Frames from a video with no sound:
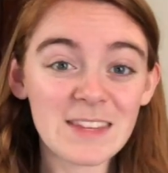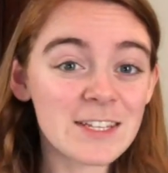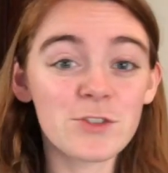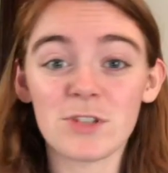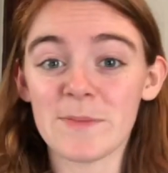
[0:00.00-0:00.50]

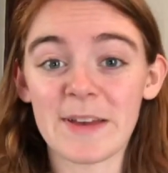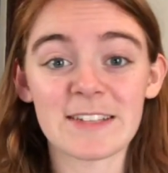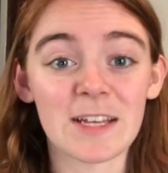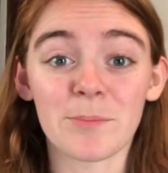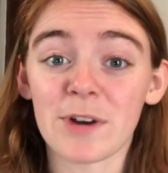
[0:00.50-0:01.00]
it's really
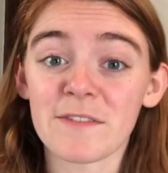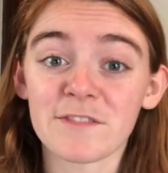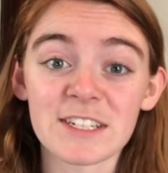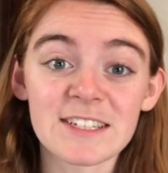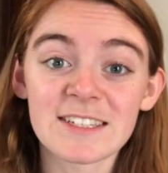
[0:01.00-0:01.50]
based on
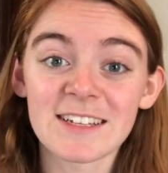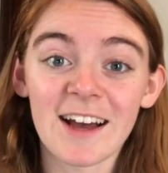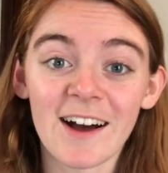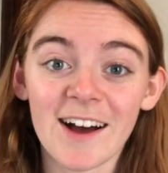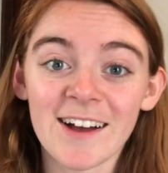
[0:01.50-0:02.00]
preference.
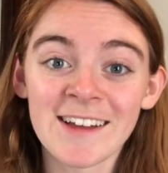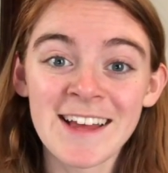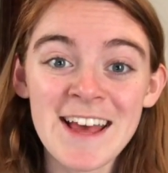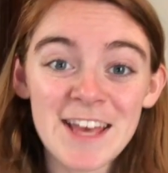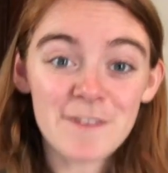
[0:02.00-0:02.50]

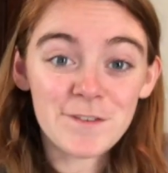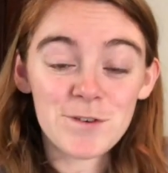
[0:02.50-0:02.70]
If